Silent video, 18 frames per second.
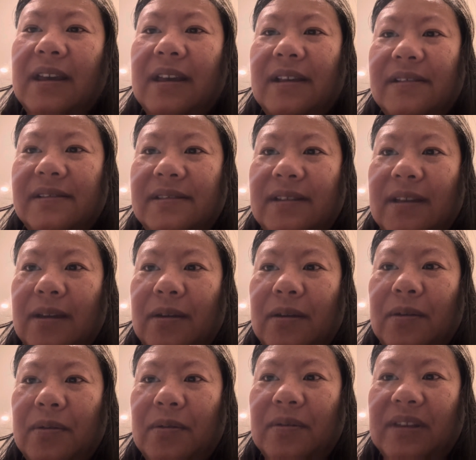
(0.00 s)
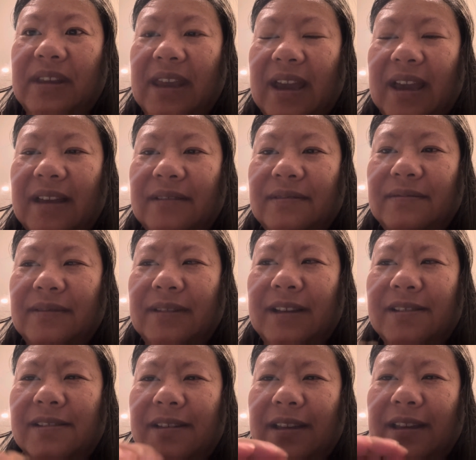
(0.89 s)
So yeah,
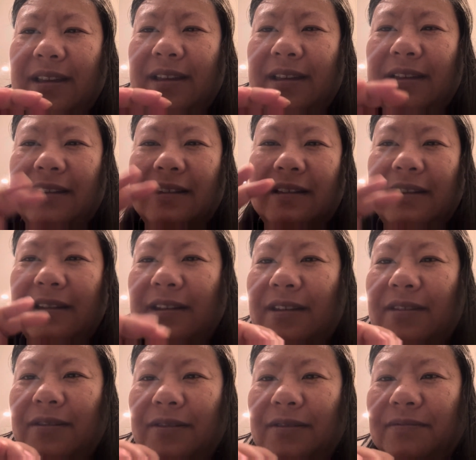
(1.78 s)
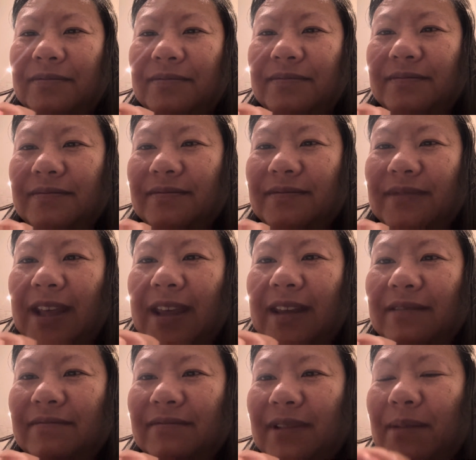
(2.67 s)
that's like another
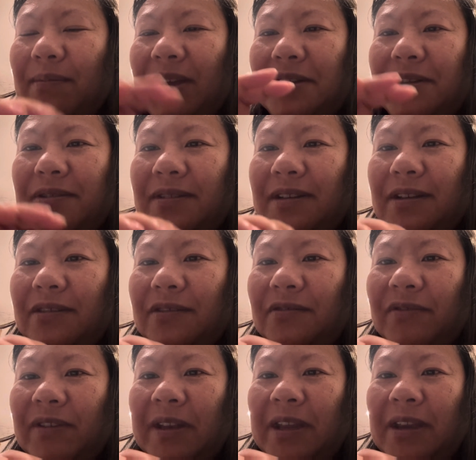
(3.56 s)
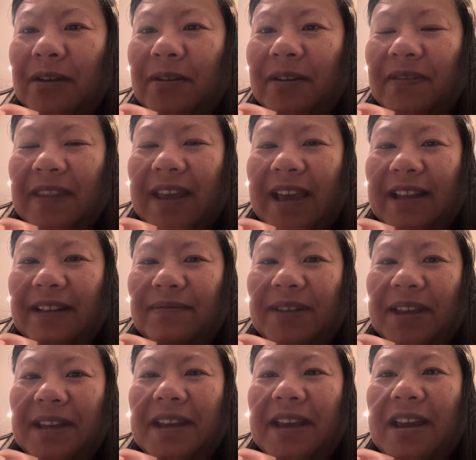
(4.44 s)
thing. I might do another video on that.
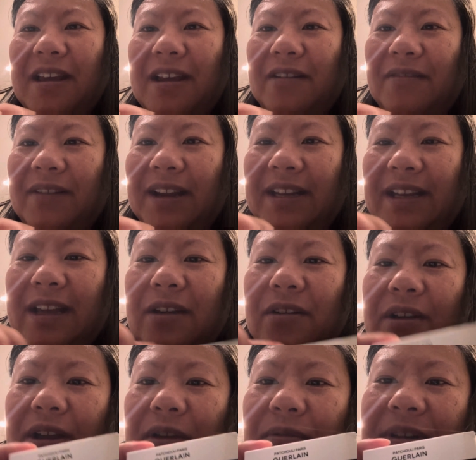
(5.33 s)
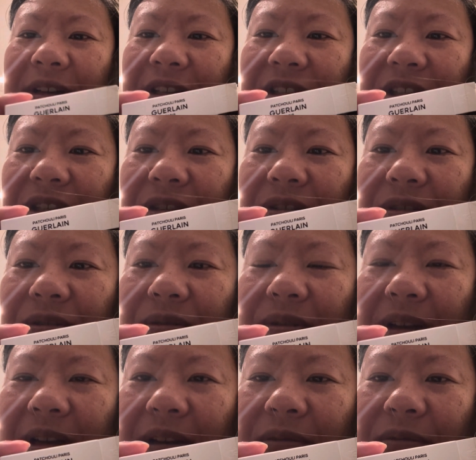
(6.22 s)
But right now I want to
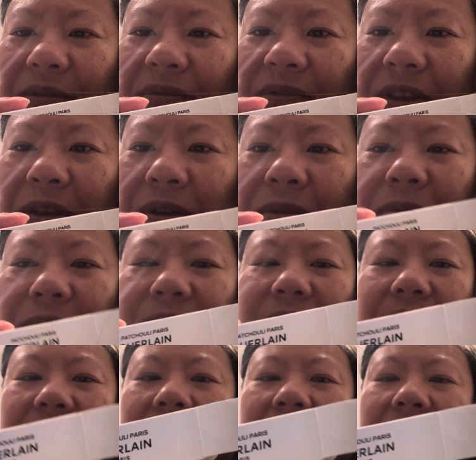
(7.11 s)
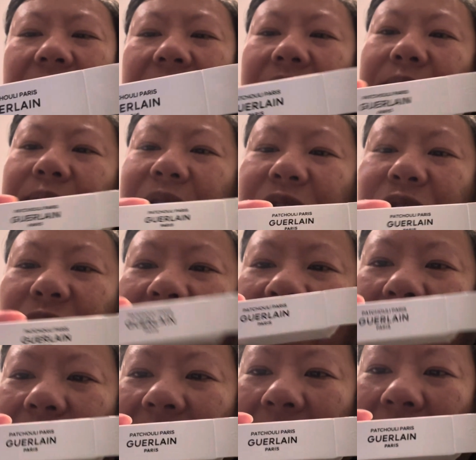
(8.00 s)
do a review on
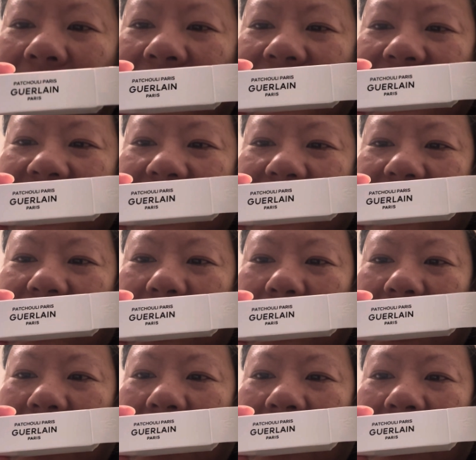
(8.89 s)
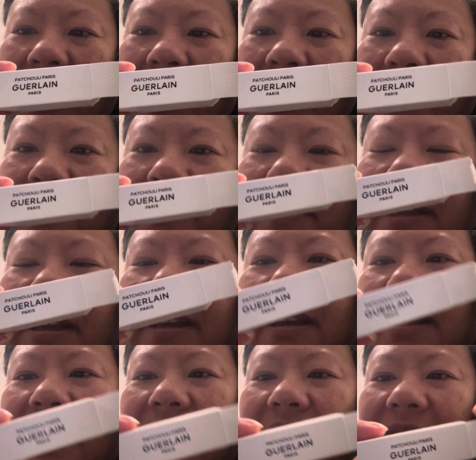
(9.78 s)
Patchouli Paris from Guerlain.
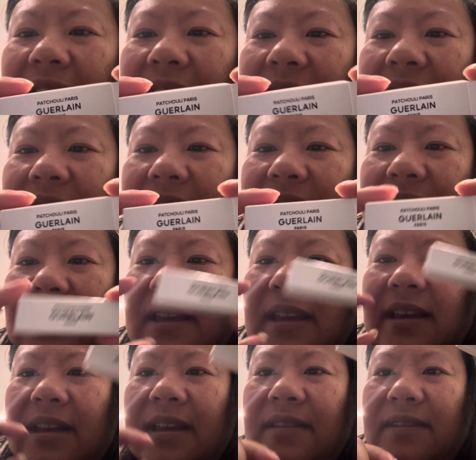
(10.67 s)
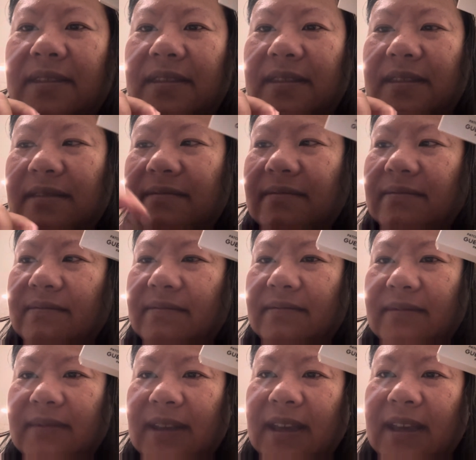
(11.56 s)
And I got
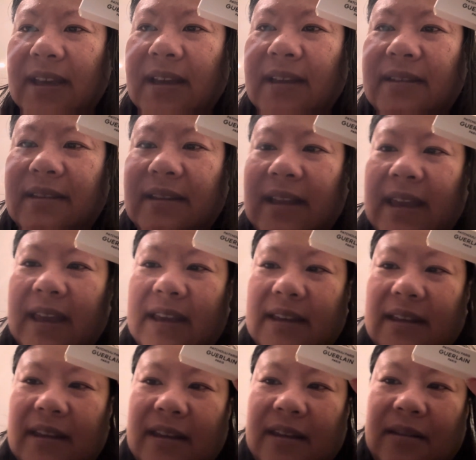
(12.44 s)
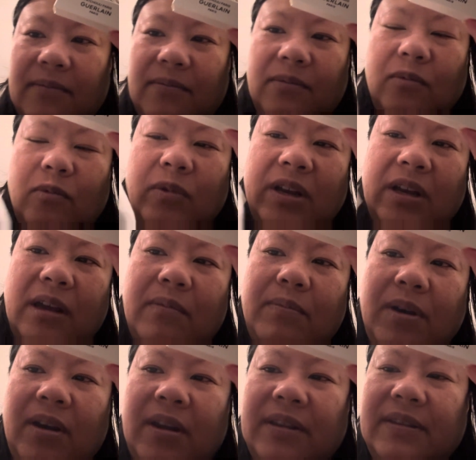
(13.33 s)
like when I
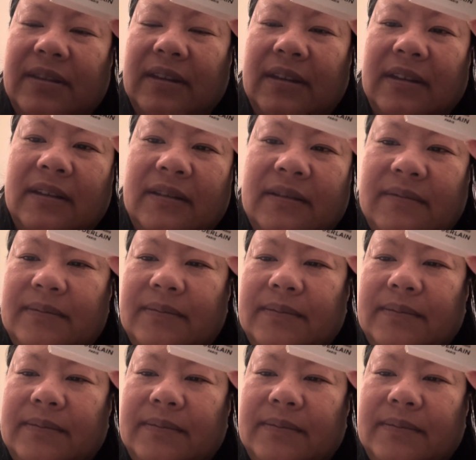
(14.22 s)
bought the